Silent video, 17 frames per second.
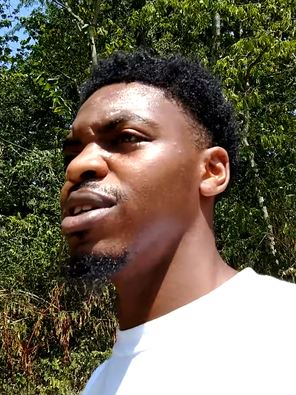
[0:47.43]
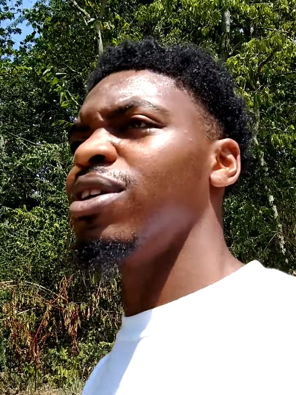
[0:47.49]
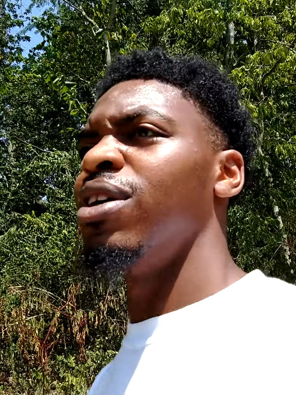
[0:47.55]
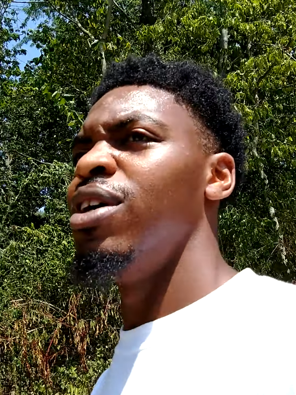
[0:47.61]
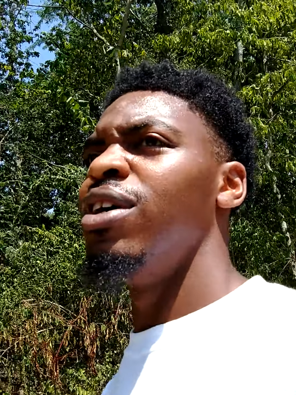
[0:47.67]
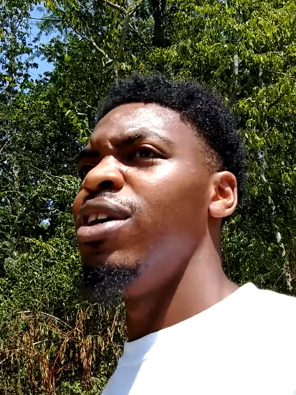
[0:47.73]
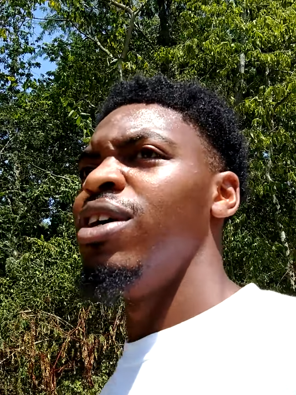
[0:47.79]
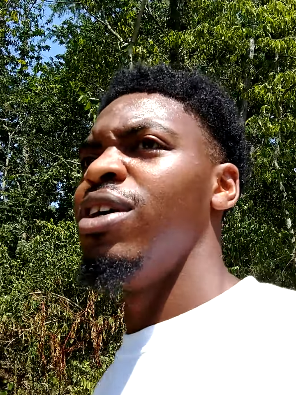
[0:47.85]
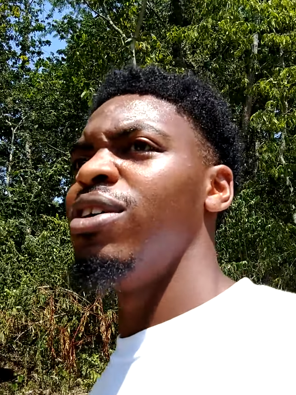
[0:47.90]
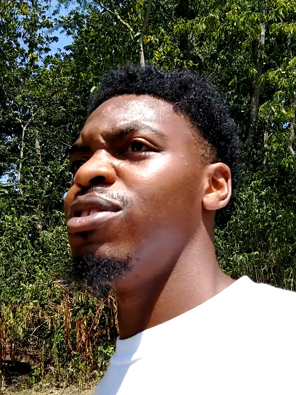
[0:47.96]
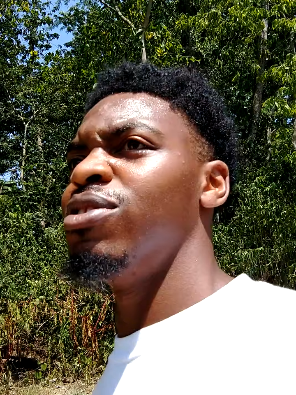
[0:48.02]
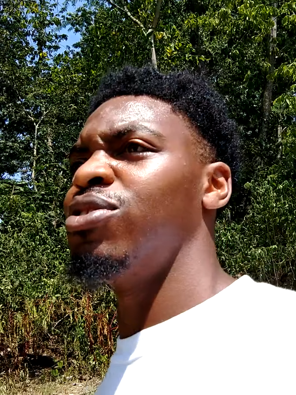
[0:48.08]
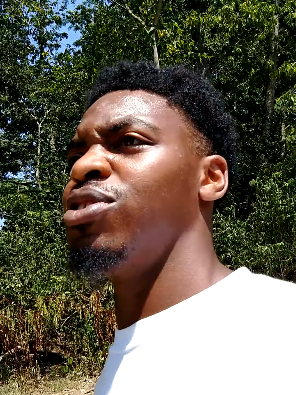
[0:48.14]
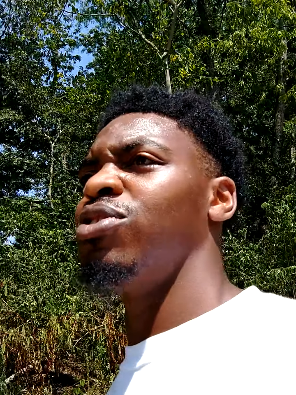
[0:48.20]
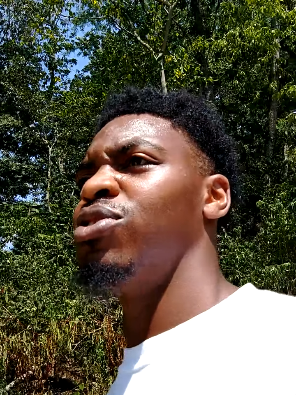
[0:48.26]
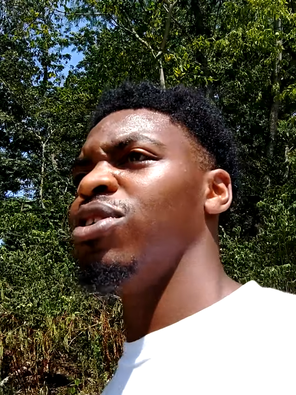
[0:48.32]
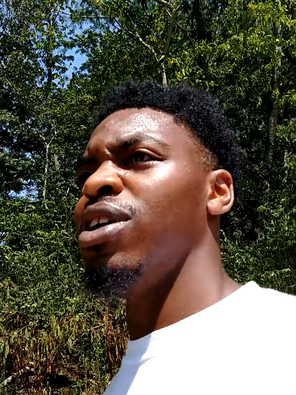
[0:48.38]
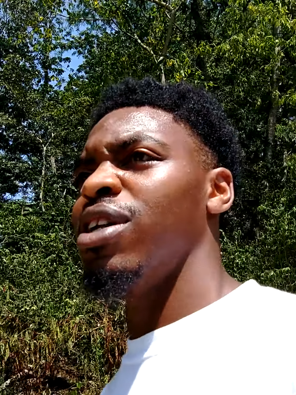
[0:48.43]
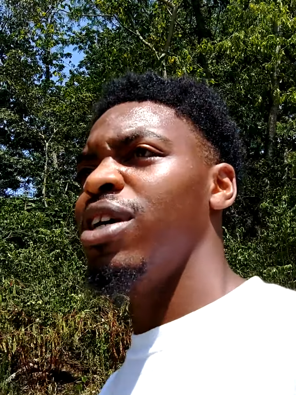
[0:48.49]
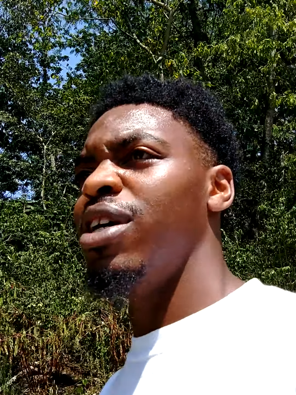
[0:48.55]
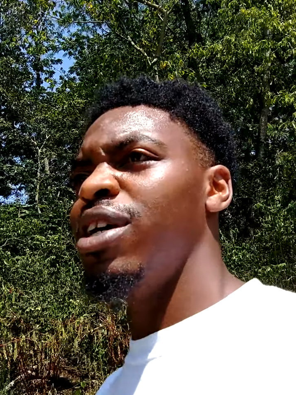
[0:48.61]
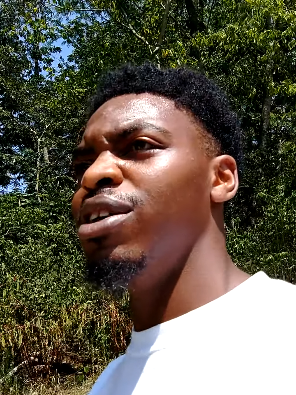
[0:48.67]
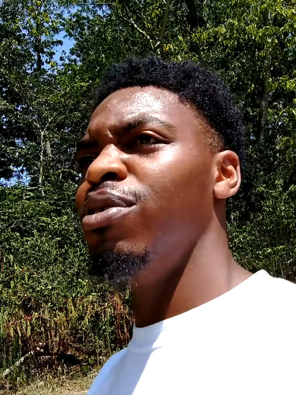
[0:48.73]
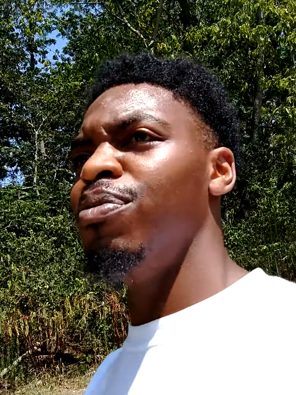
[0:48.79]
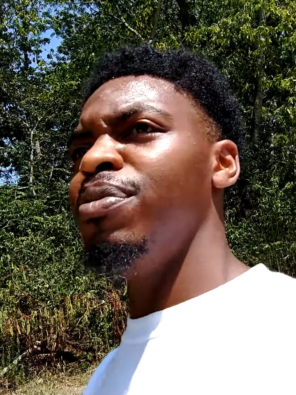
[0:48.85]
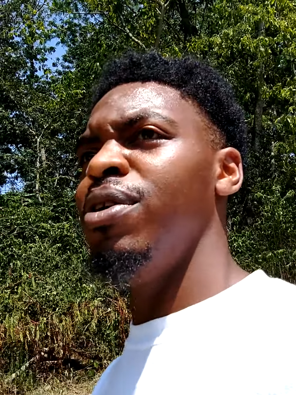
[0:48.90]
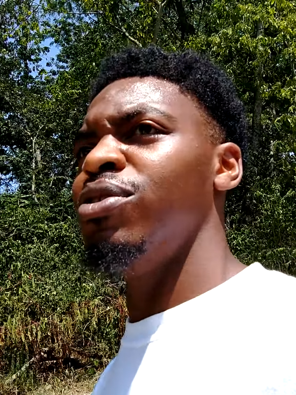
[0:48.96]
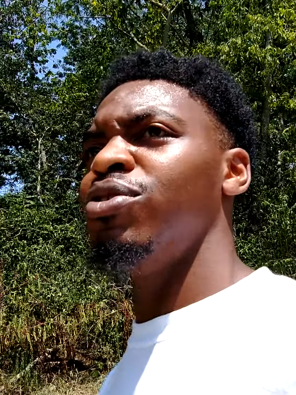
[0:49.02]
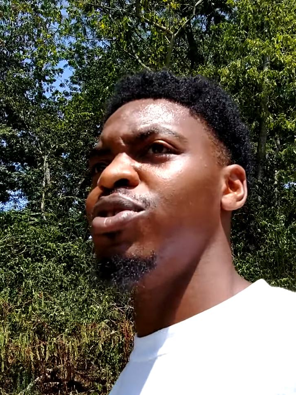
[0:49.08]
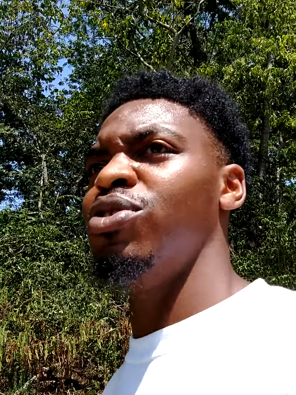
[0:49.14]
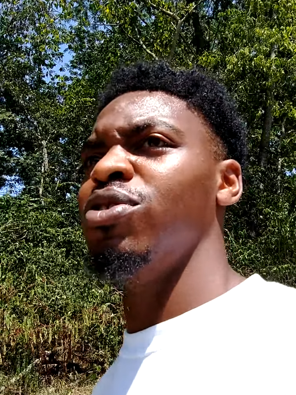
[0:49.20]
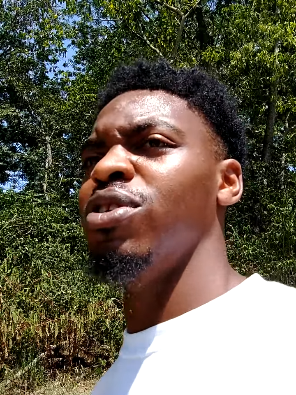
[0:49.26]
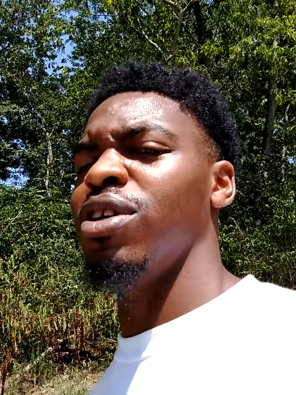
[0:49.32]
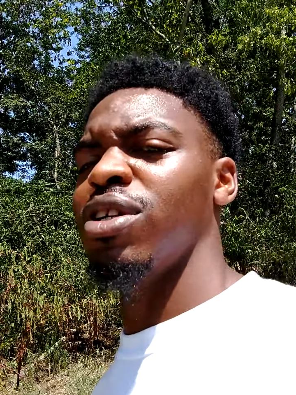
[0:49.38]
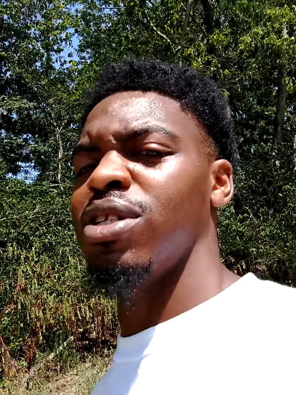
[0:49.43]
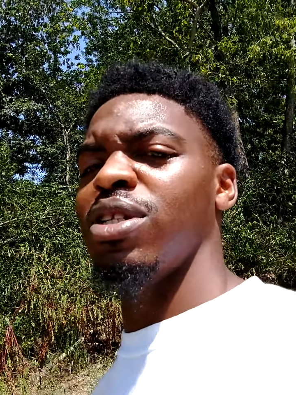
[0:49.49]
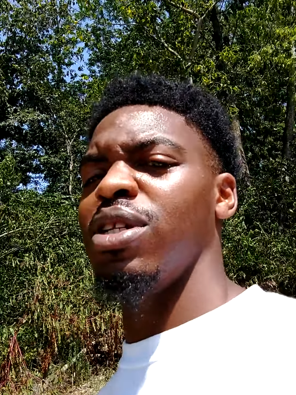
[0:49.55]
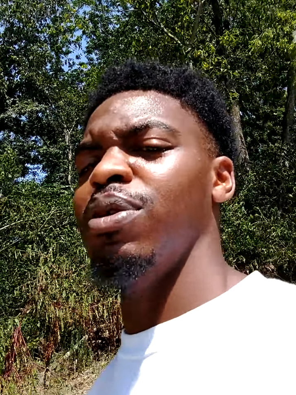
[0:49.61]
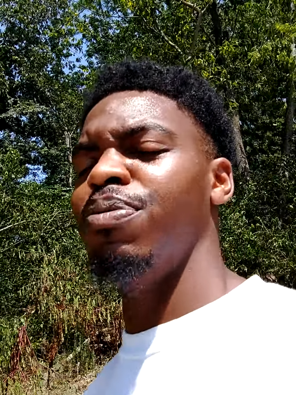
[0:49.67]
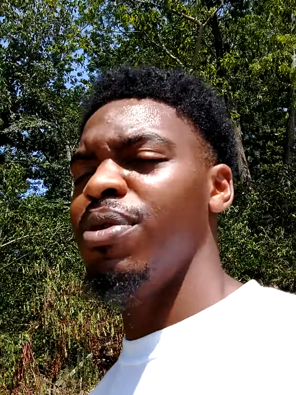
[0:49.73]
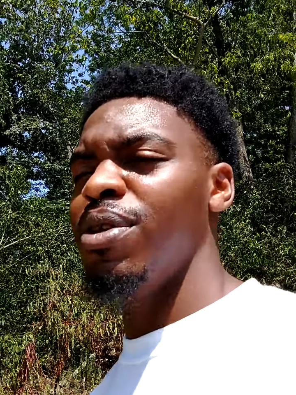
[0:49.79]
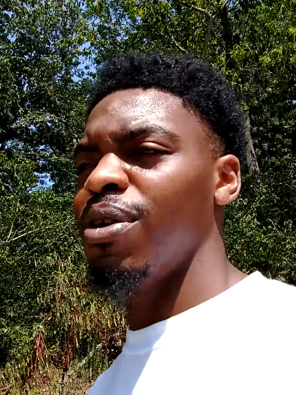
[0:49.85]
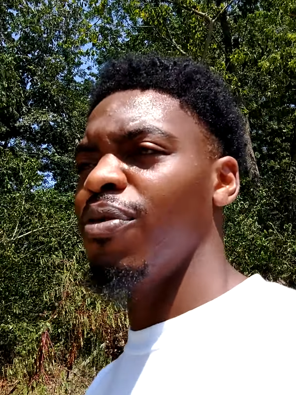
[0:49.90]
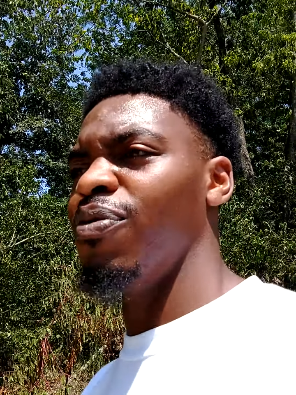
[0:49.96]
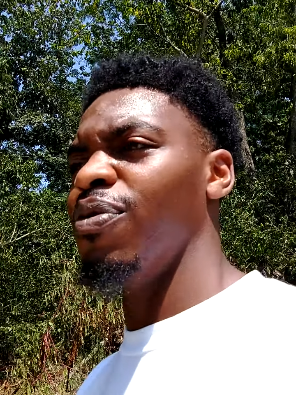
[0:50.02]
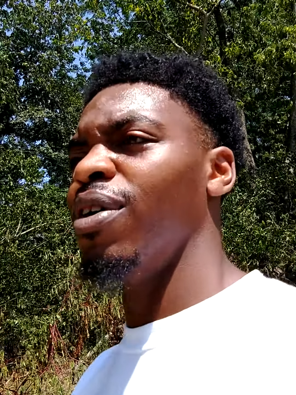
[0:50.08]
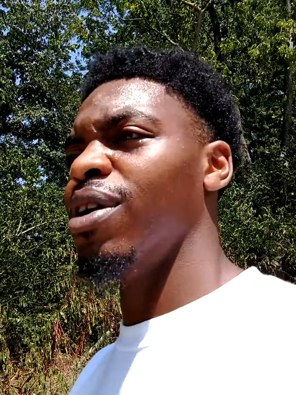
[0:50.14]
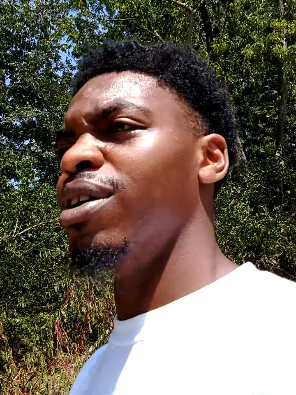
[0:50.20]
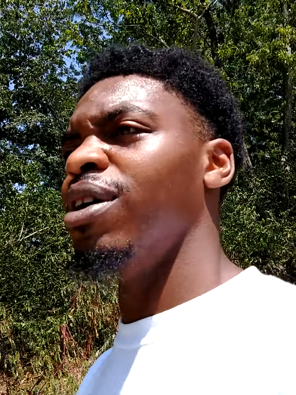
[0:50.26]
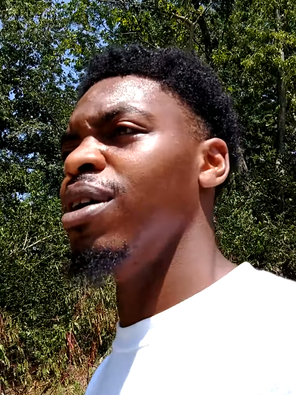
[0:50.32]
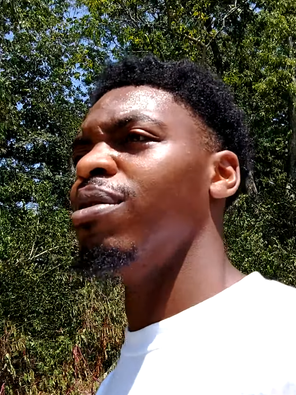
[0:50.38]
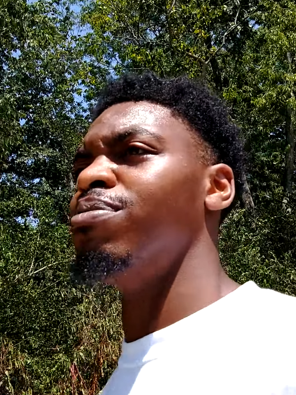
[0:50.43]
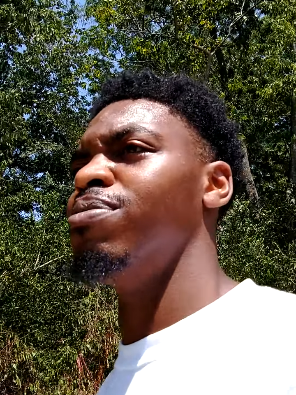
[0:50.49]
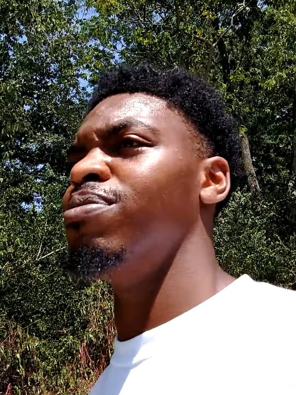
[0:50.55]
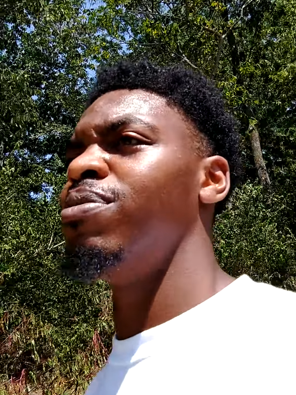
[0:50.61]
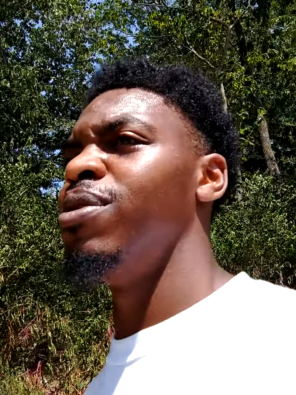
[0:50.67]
Like, either she's trying to hit on me or she's trying to set me the fuck up.